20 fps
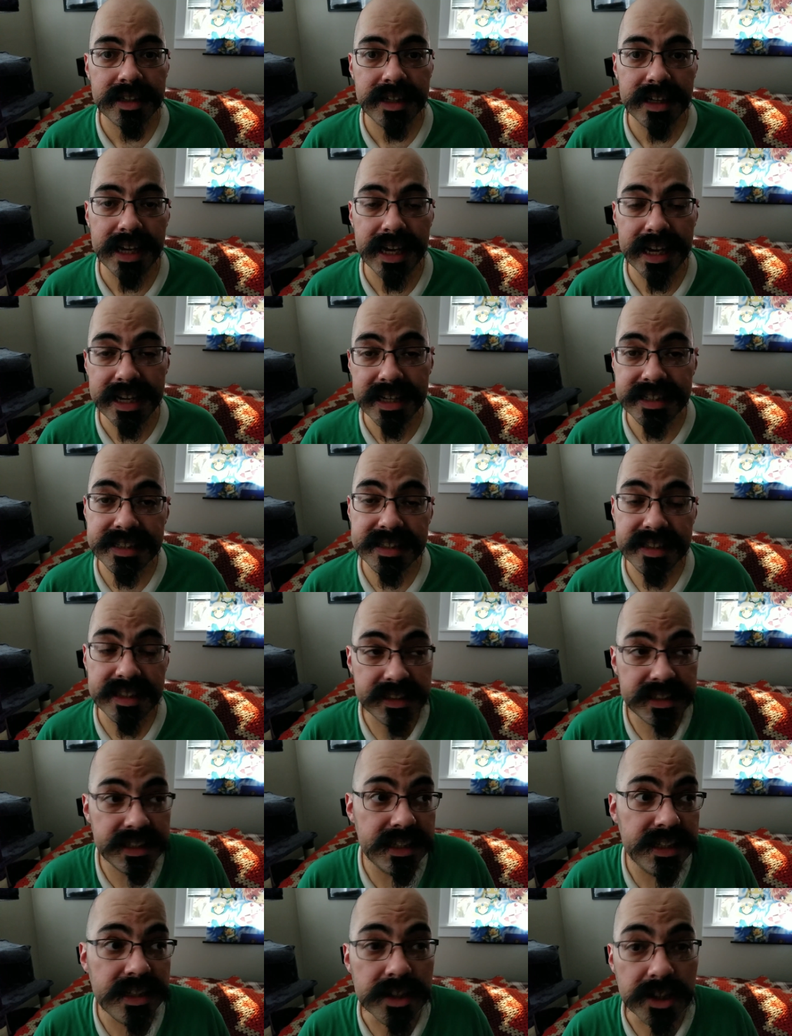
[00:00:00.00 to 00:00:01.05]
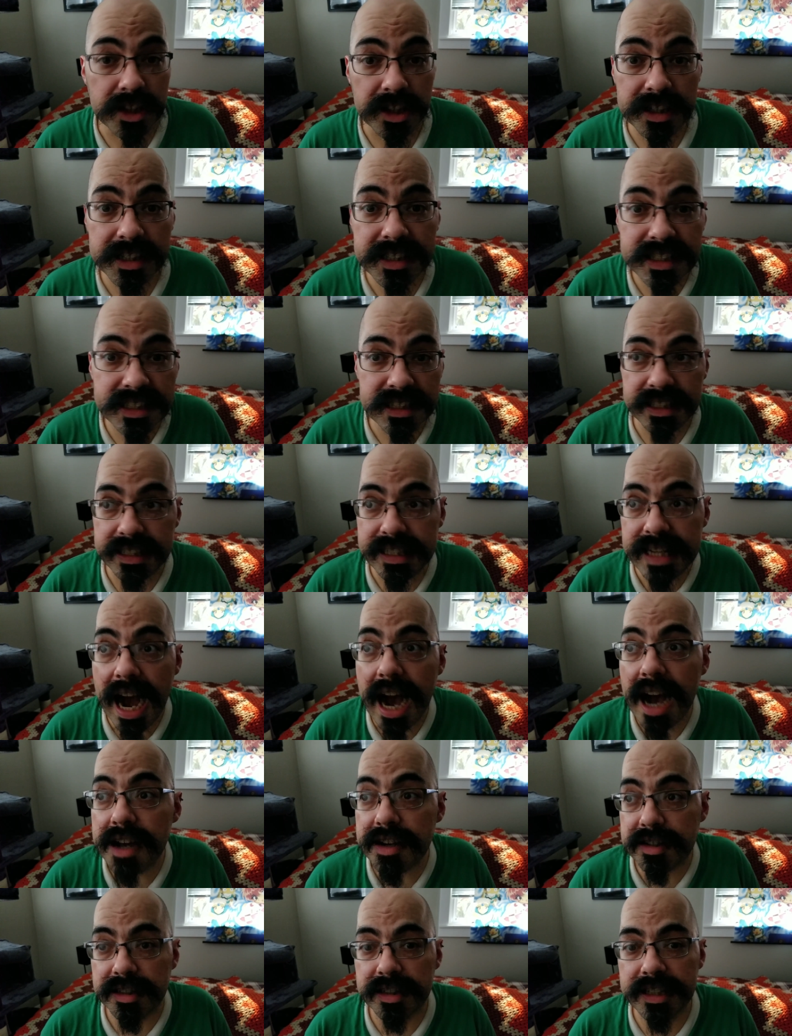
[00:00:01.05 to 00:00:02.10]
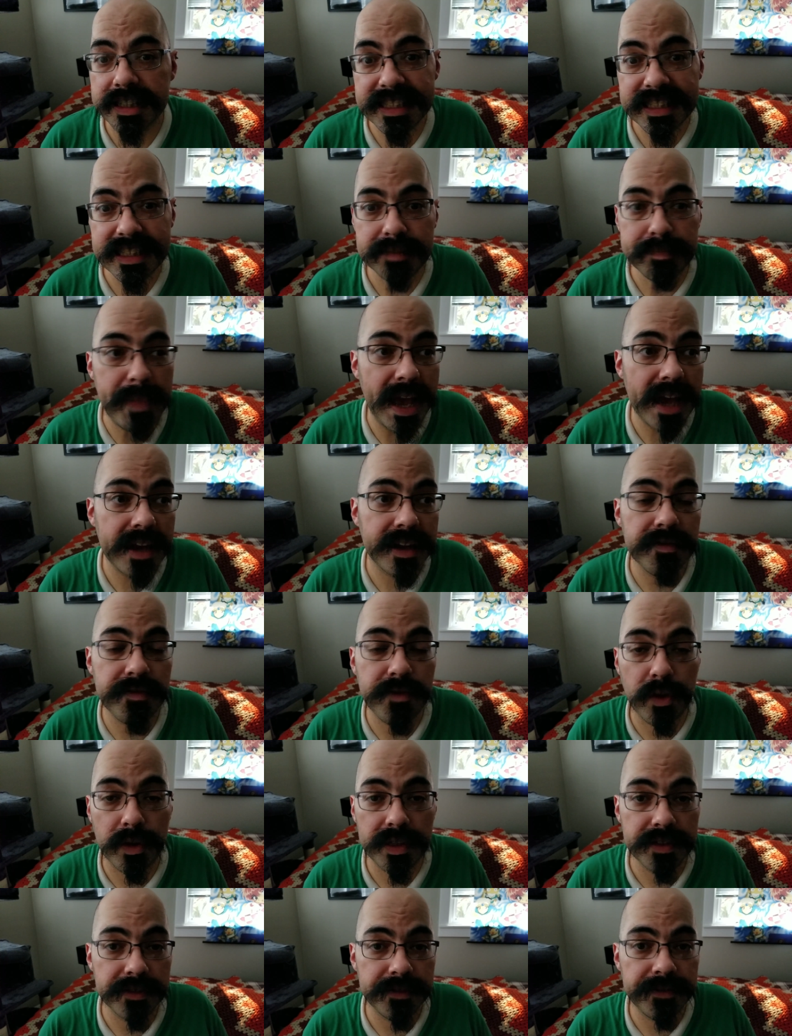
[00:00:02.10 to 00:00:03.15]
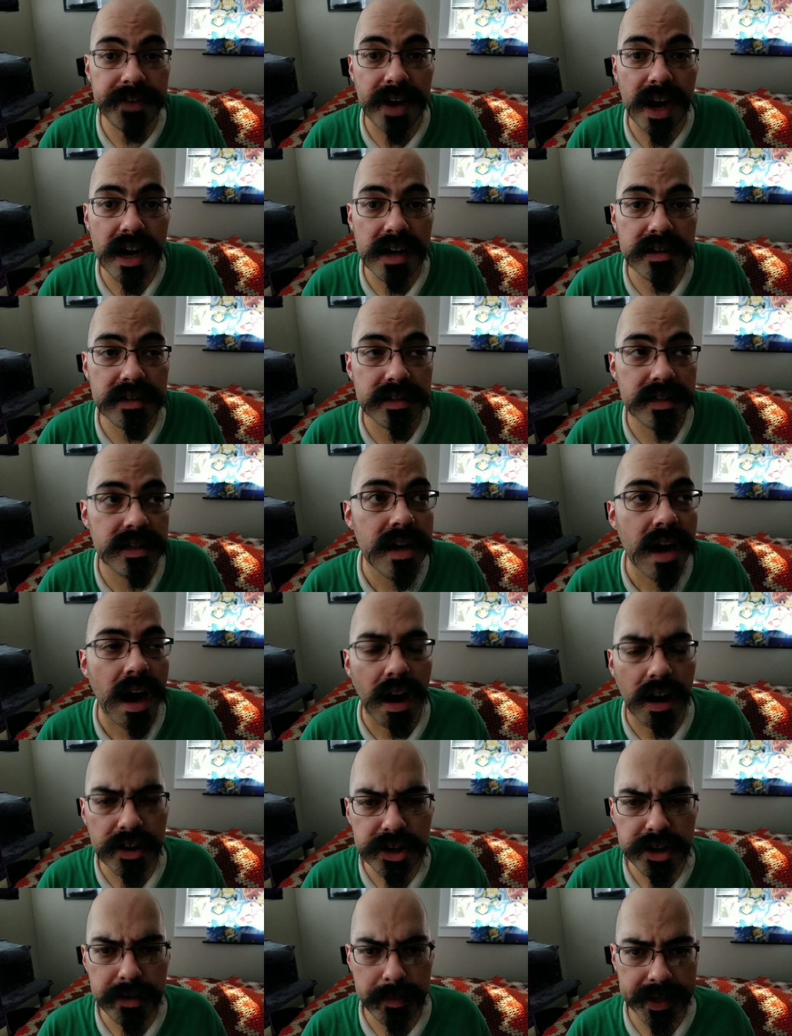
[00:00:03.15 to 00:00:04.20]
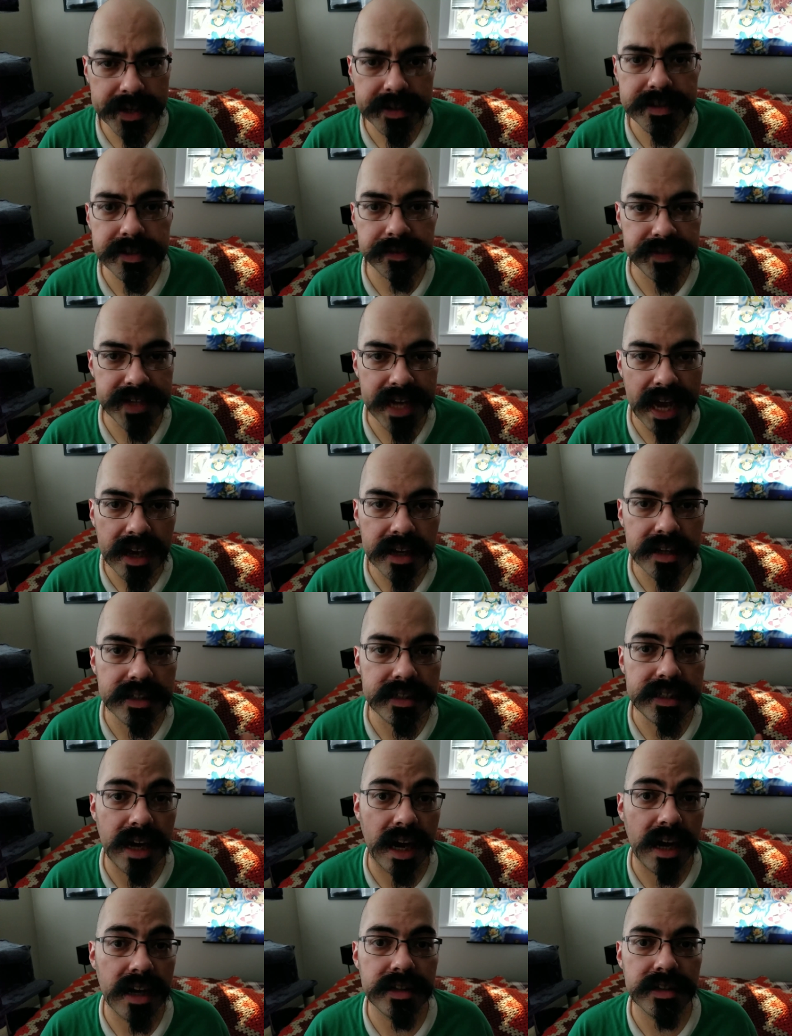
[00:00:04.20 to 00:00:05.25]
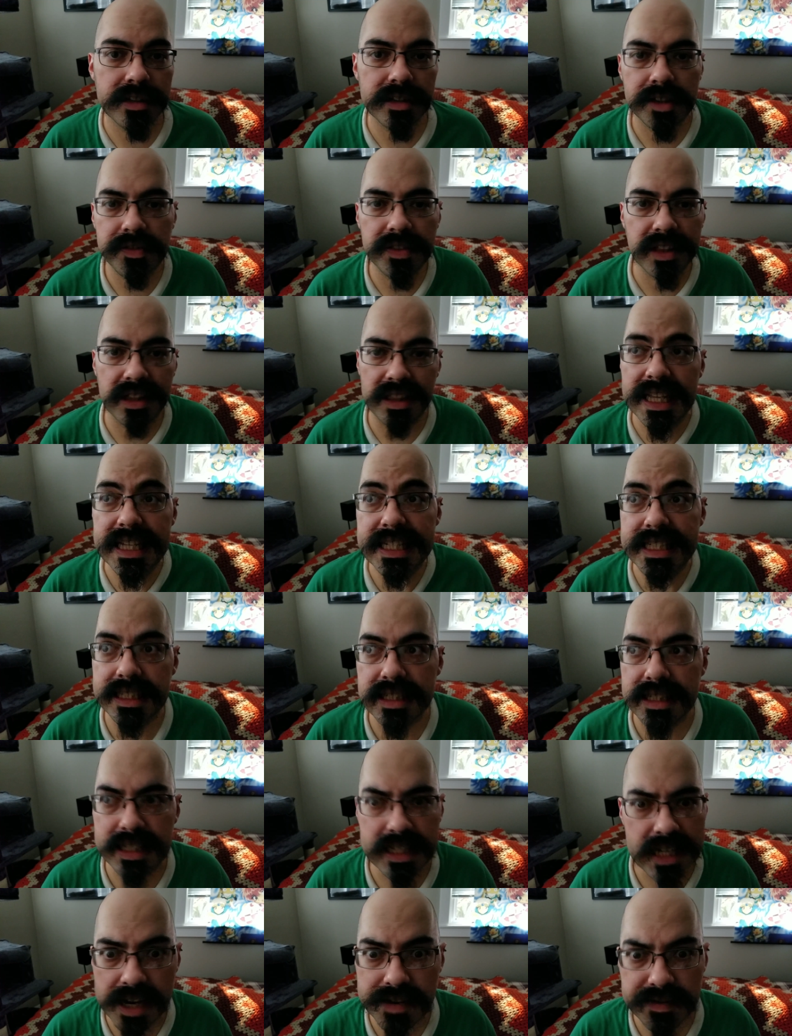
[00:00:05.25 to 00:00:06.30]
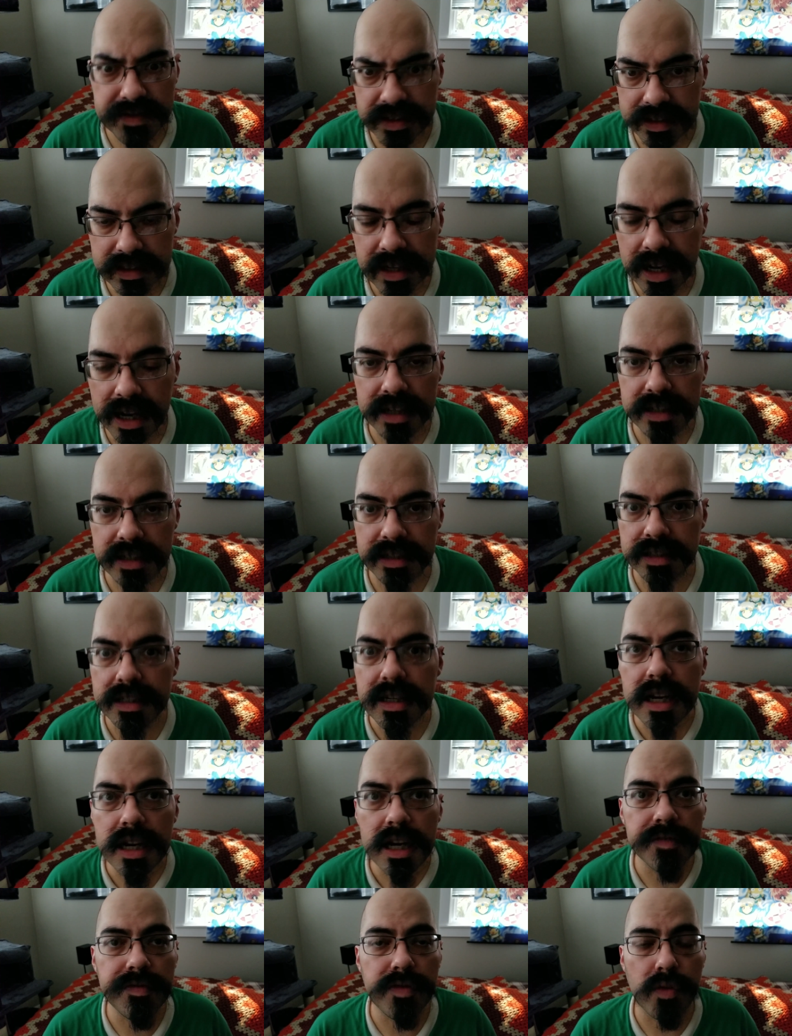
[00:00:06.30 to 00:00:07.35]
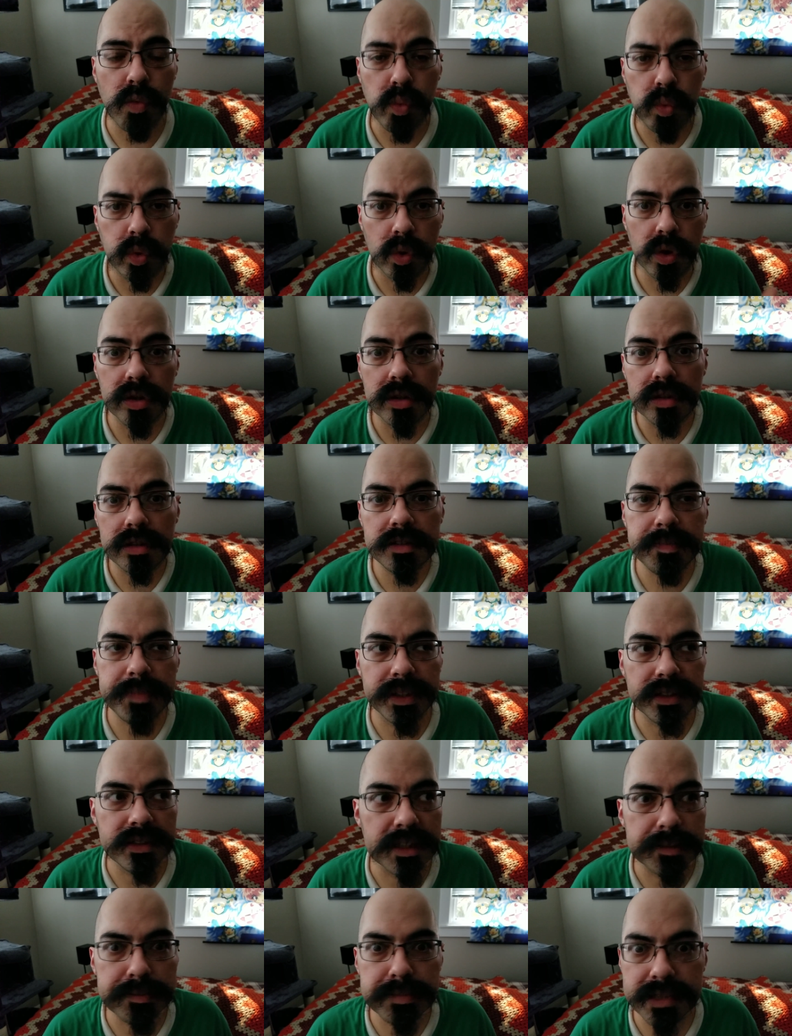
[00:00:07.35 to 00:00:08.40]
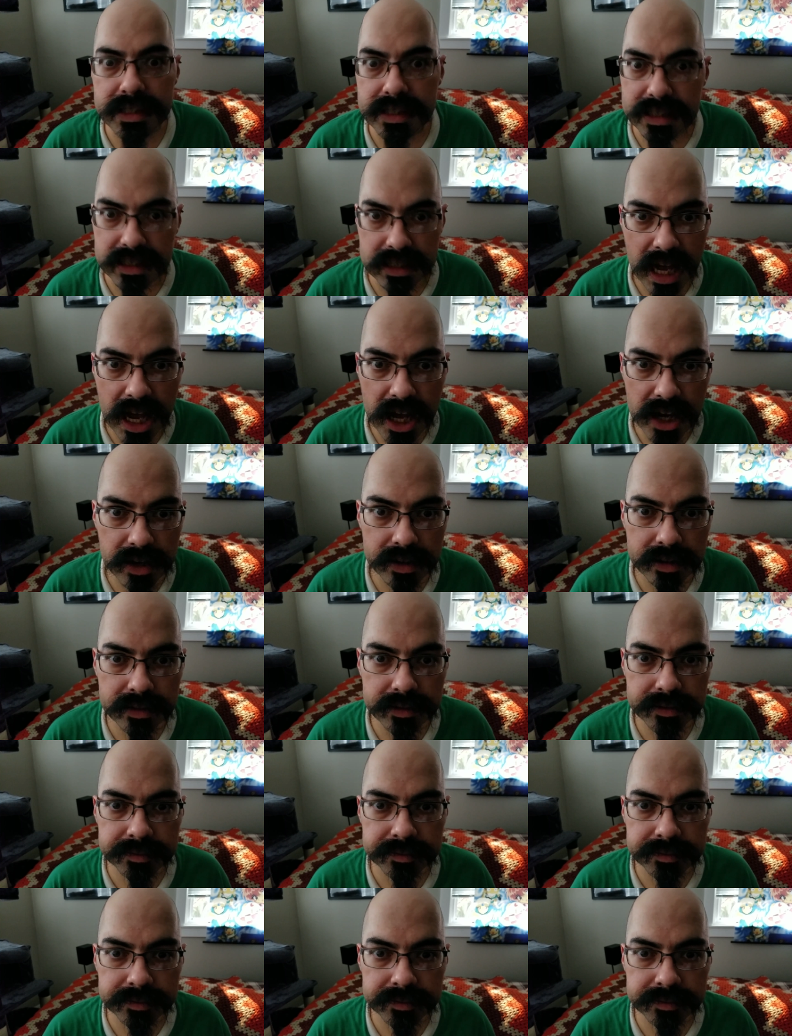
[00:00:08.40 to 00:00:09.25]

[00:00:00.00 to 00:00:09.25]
It's the teeter, it's the totter, it's the back and forth of fodder, argument of dad and daughter, of the lessons never taught her, of a world built up to slaughter.